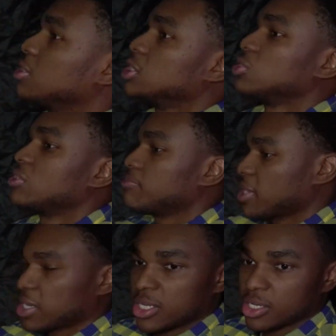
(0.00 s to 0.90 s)
straight
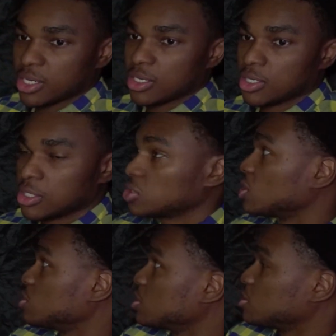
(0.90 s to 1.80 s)
back here. So as
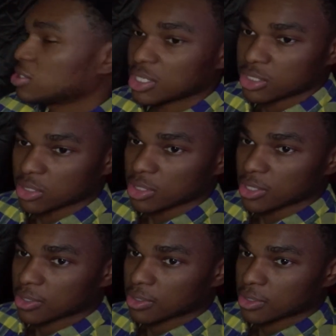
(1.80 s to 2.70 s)
you can see, so look,
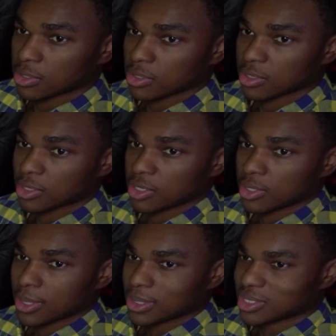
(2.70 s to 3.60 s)

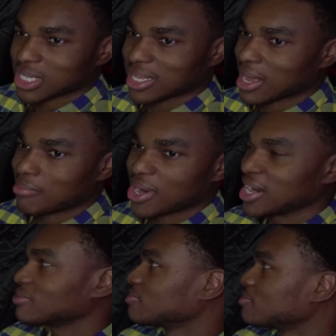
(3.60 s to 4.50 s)
it's not that bright.
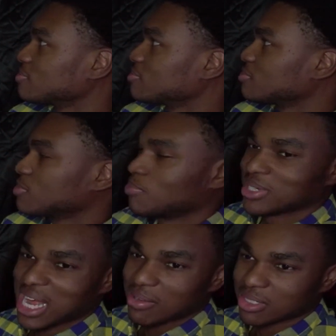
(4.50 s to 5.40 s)
Plus
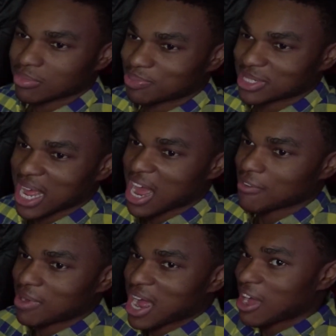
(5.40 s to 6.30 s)
I
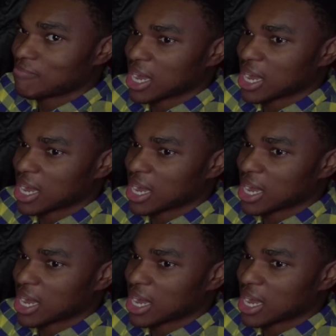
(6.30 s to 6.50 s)
have my